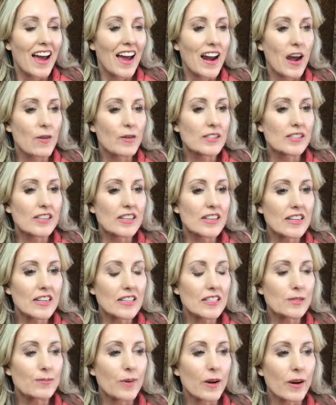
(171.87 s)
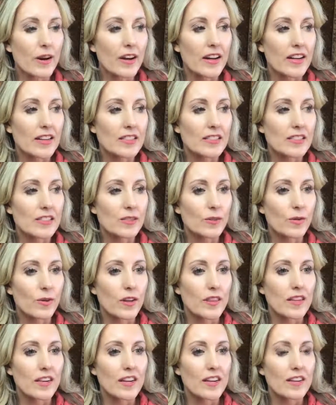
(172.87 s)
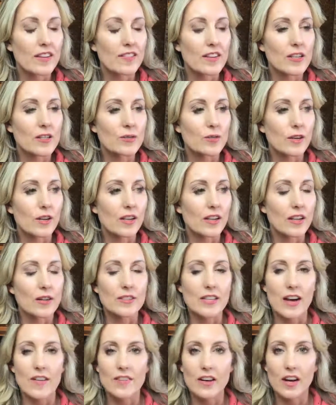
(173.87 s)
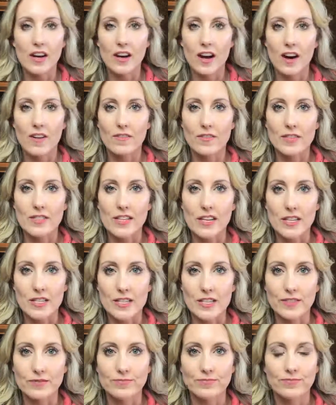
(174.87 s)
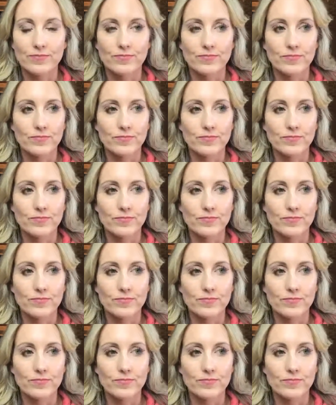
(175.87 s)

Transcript: And I was in an experience with an individual and I was having a conversation.